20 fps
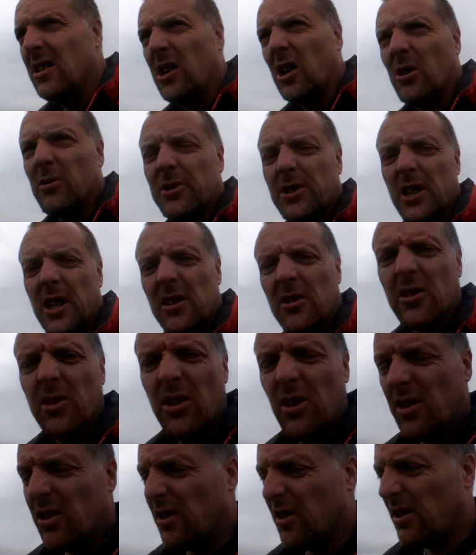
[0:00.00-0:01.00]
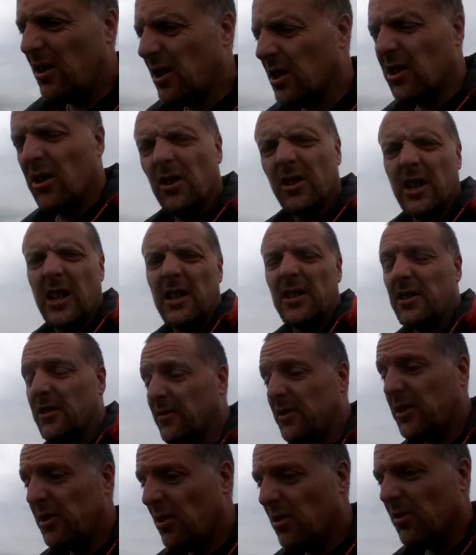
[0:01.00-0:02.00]
I was saying I've got to get
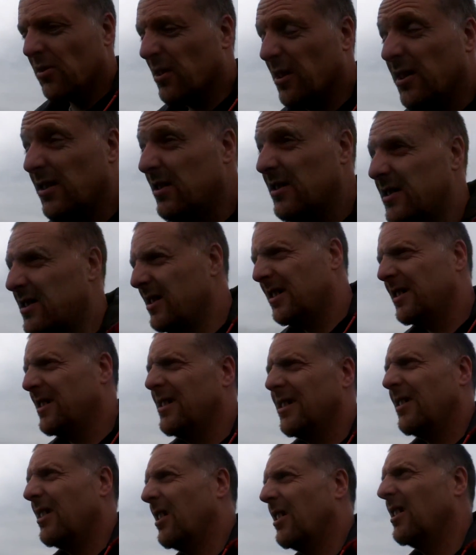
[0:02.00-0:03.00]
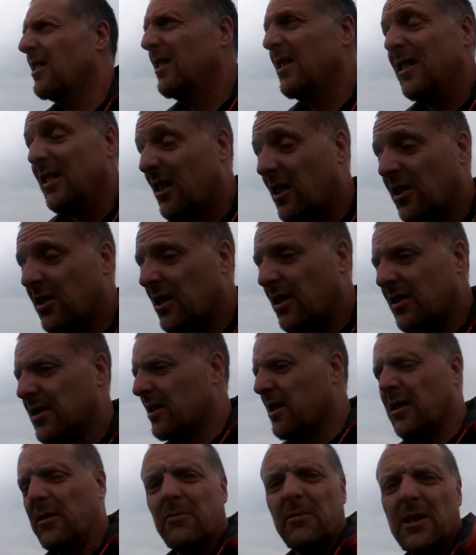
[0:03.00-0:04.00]
another dog. Oh, I can't
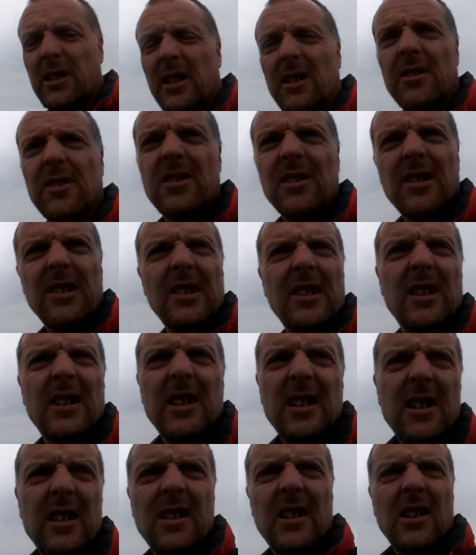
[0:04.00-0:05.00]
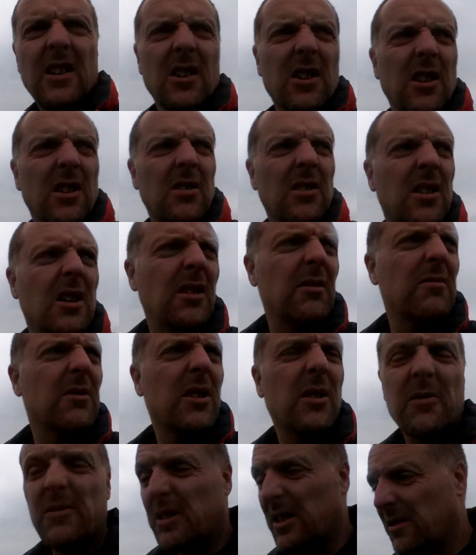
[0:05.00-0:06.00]
cope with this. I can't cope
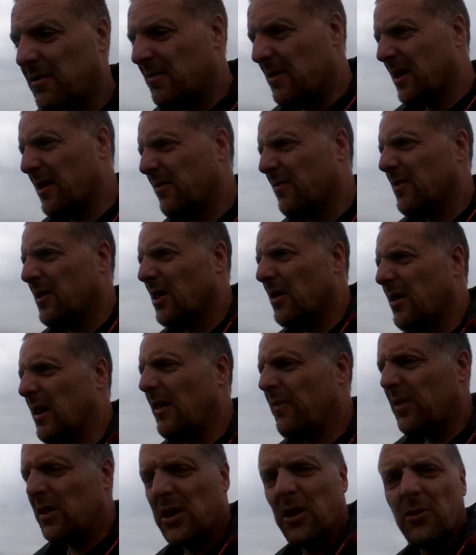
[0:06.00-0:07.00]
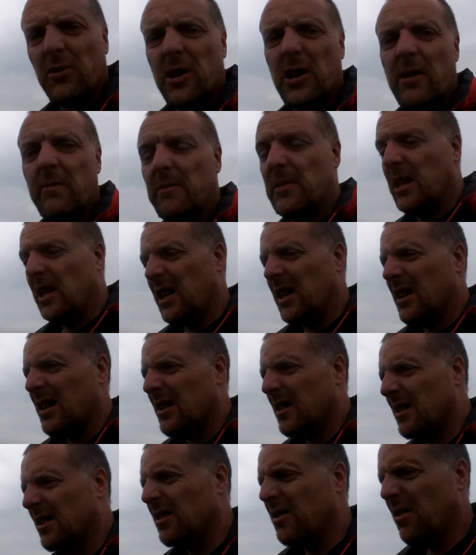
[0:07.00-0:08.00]
going out no having no company.
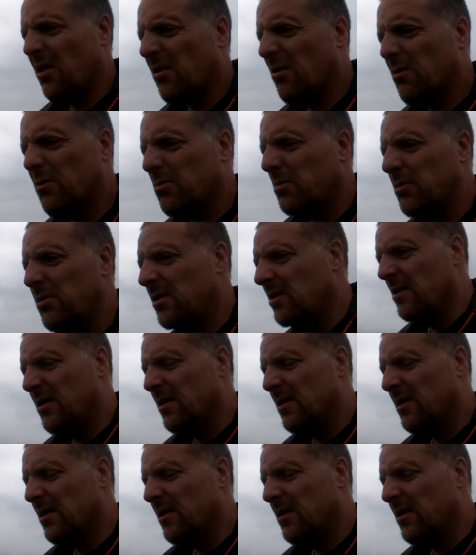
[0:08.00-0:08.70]
This is horrible.